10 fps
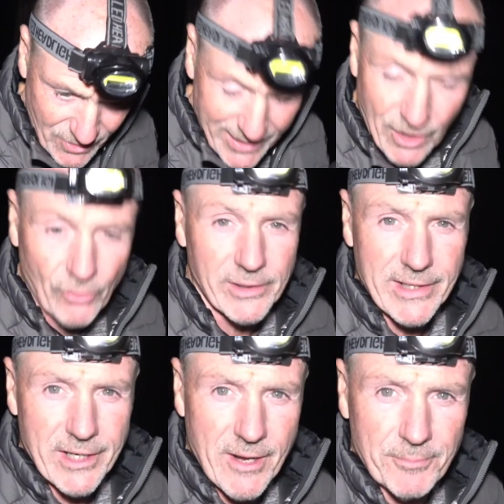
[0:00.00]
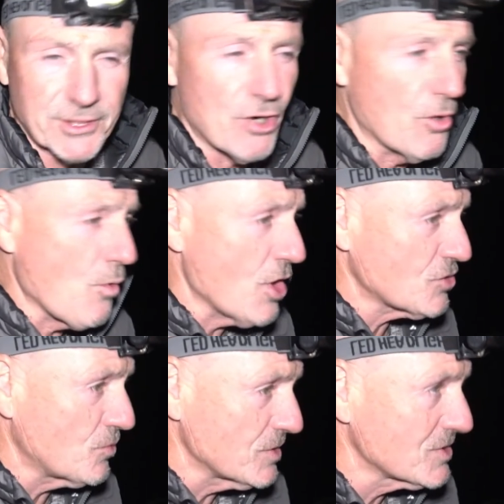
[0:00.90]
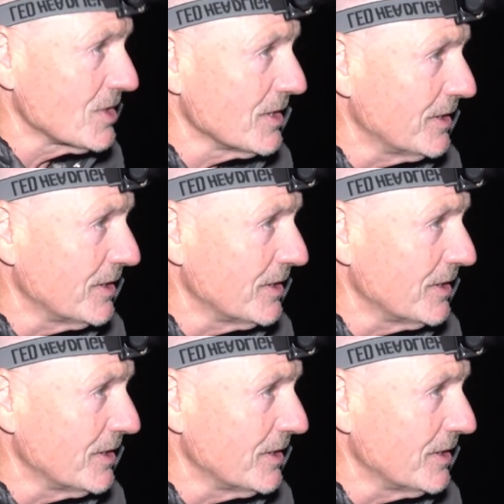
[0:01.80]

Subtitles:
Tried to go clean it up, but the car wash was